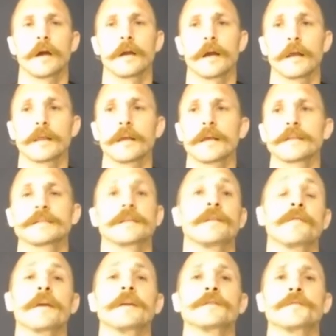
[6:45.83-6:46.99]
I think it's an
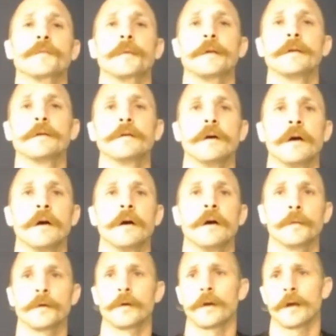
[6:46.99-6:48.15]
advantage for me.
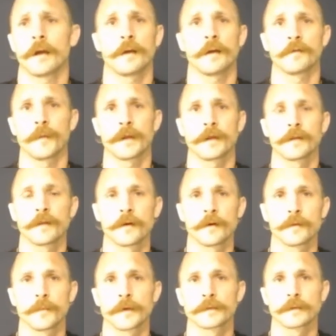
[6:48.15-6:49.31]
I've been in
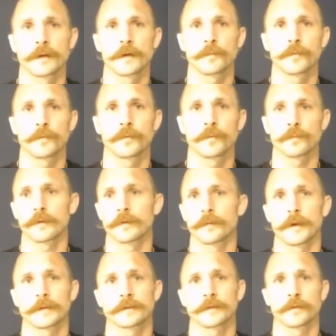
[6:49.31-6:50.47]
there and mixed it up with the
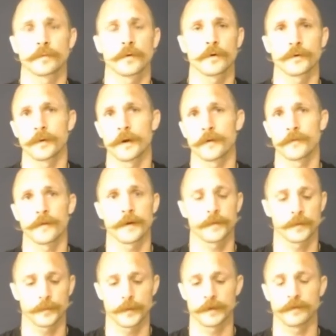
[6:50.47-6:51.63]
best in the world. You know, I've been
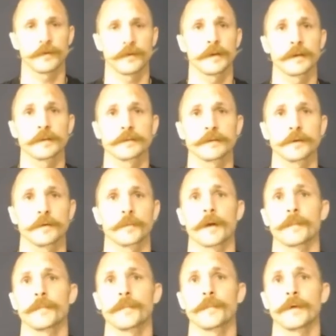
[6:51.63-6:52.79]
Benavidez,
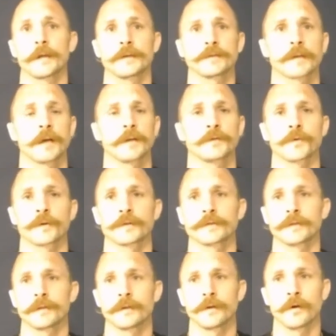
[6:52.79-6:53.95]
Brad Pickett, Scott
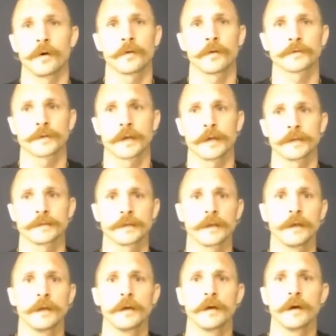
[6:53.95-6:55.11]
Jorgensen, all those guys.
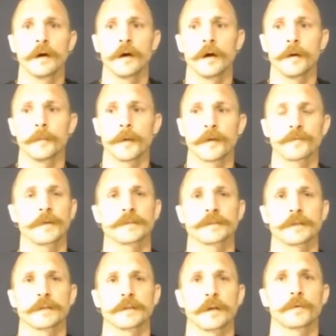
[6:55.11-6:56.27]
I've
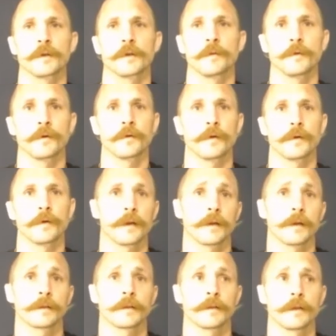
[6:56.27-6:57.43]
mixed it up with them. Not
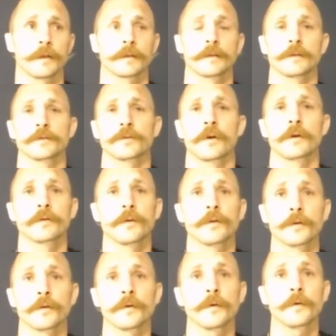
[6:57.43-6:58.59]
that Sean
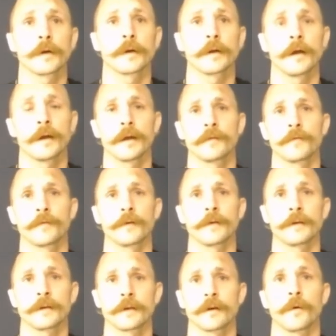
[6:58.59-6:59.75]
couldn't do it. I feel
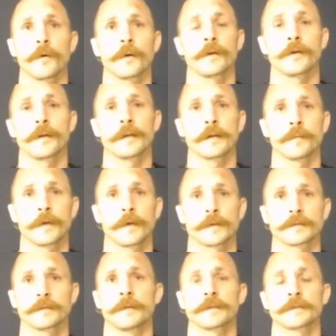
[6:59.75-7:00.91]
he could go in there and he could
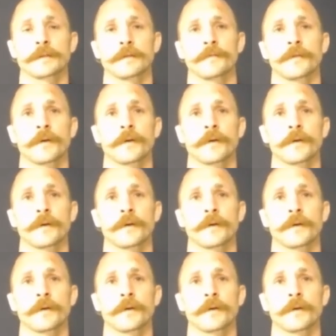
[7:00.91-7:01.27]
mix it up